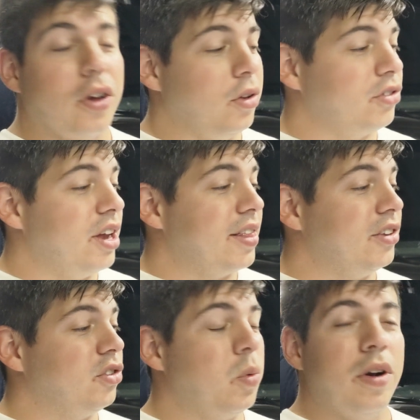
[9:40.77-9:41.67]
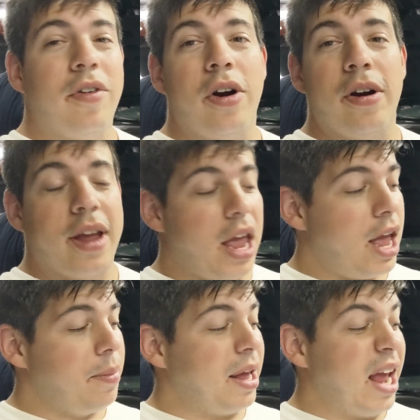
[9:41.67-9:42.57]
So it looks like this is one of our
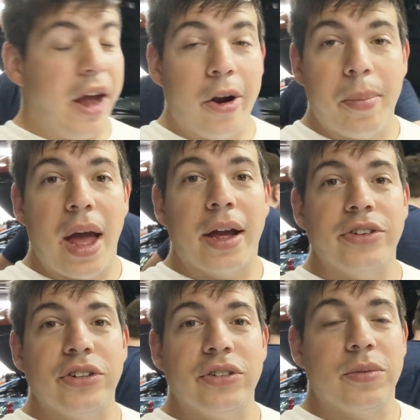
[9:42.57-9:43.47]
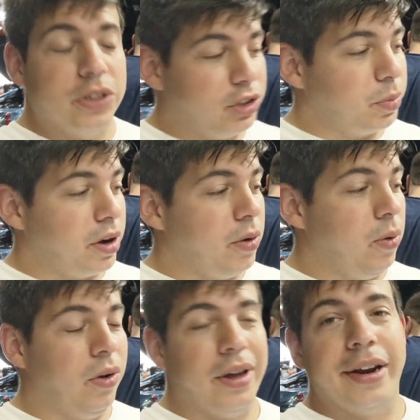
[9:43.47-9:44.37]
cam and header packages, which is pretty
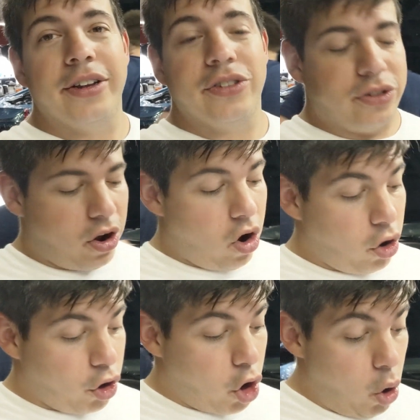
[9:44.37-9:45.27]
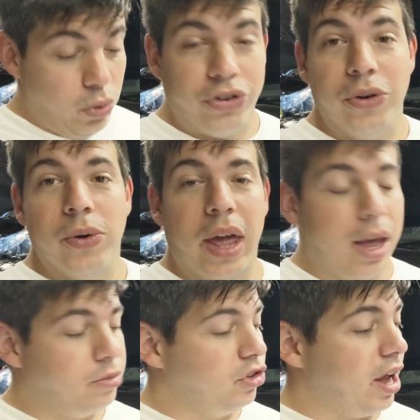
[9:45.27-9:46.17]
cool. It is our go-to
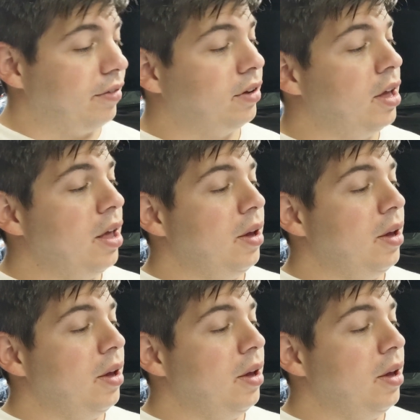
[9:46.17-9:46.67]
camshaft.